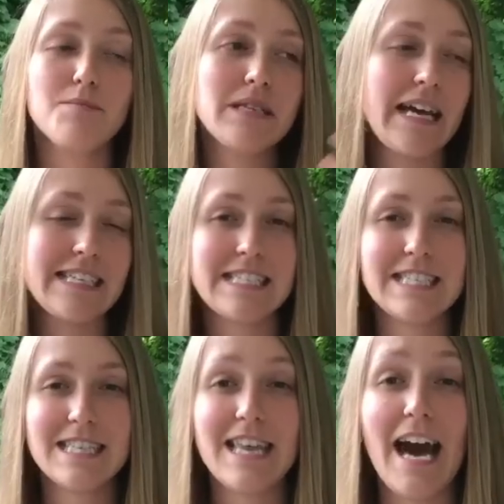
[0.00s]

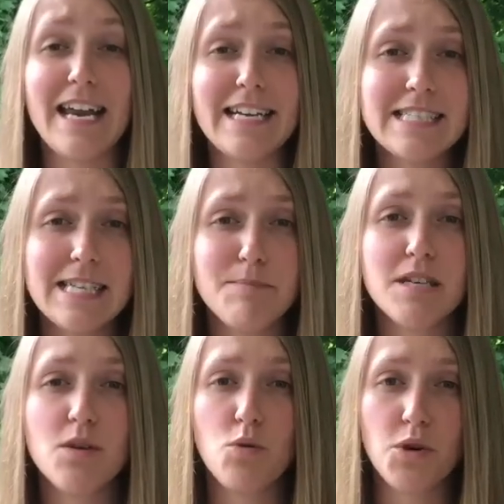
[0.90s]
places that accept
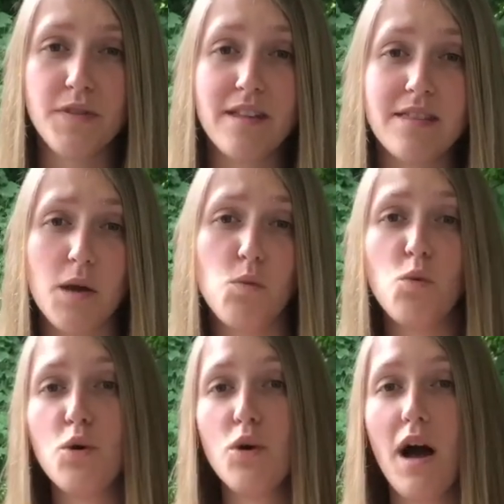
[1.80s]
it or that they
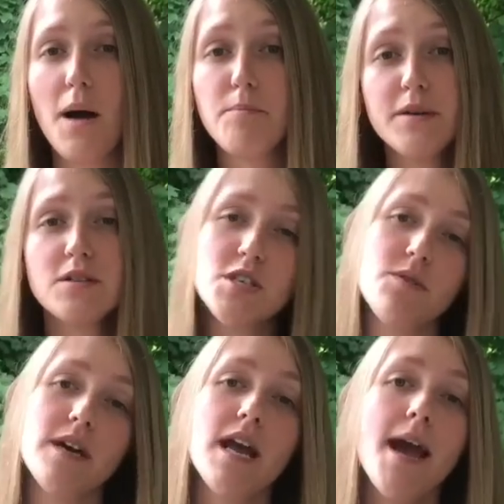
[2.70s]
will bill
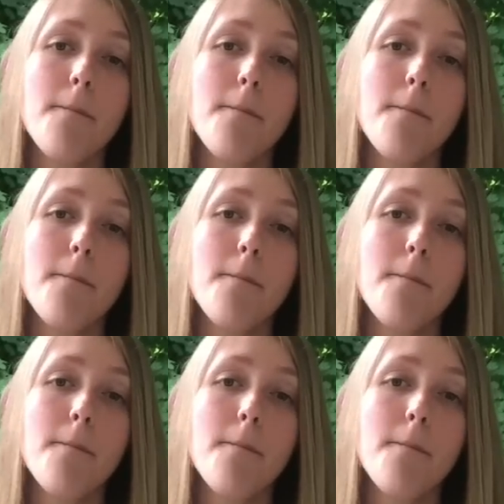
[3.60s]
to it,